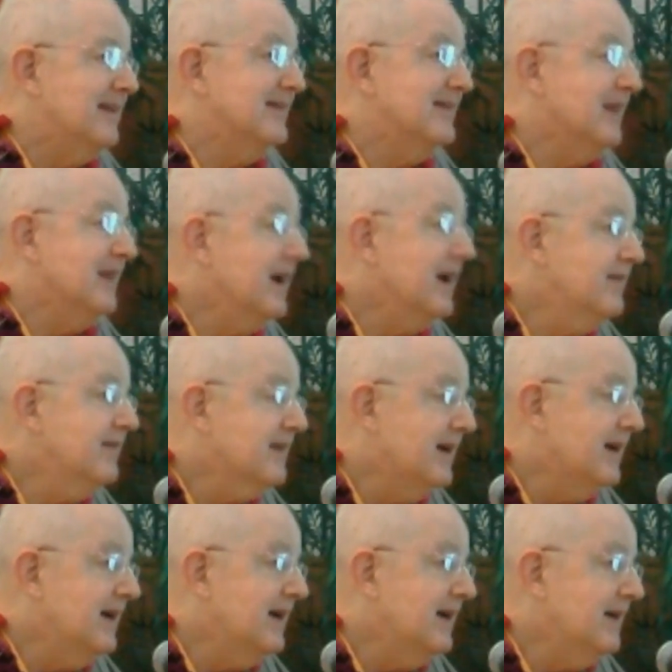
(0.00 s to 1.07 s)
for
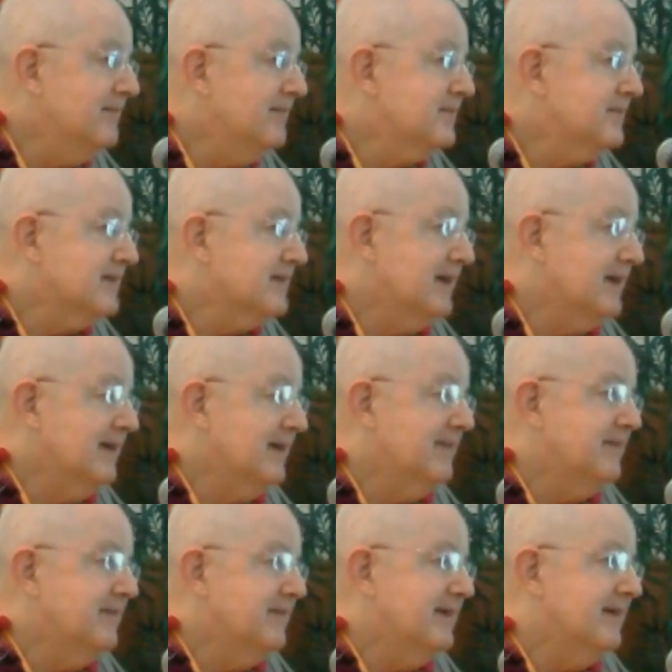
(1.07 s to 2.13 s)
lifetimes,
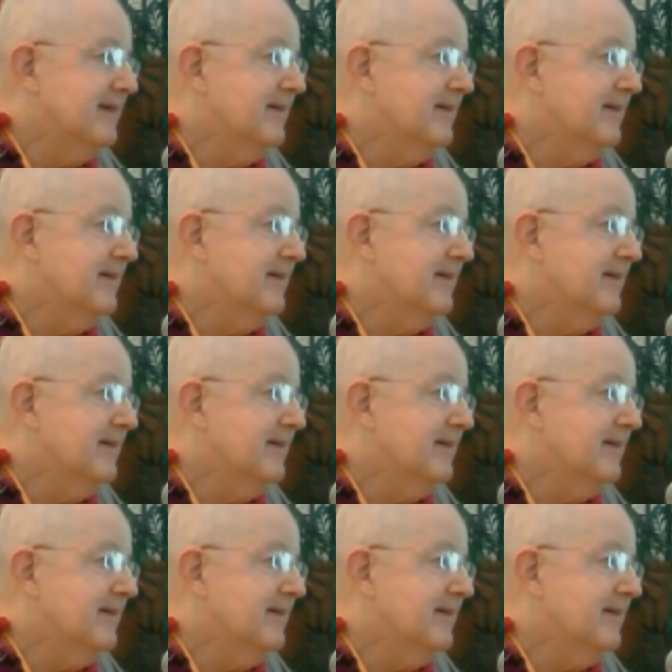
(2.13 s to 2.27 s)
they